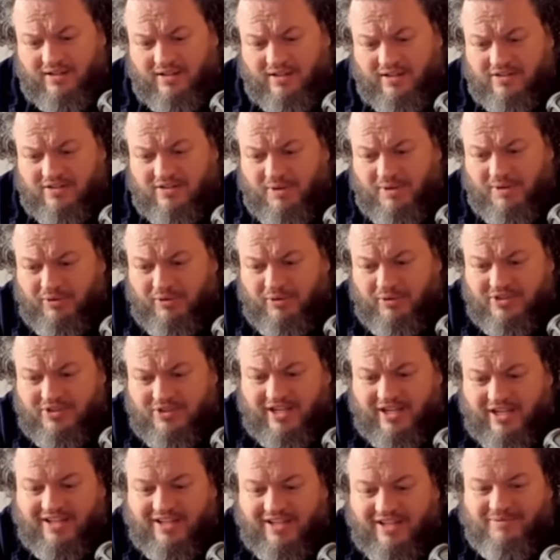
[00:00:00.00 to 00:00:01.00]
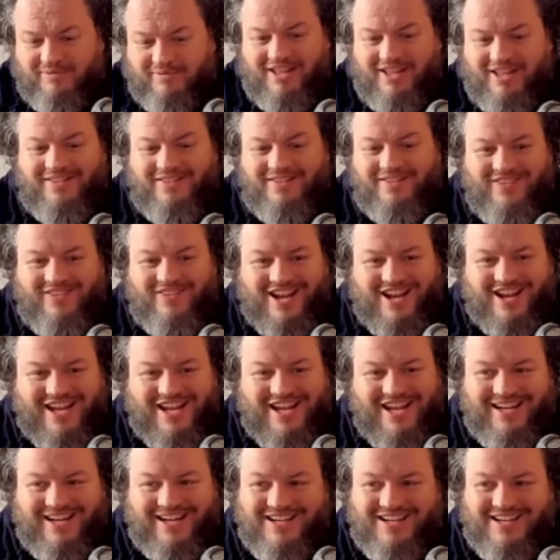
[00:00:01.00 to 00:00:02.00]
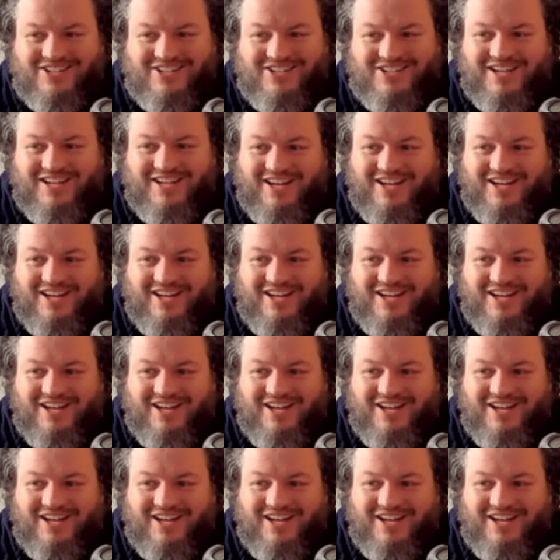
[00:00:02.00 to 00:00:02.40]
There's people checking my English.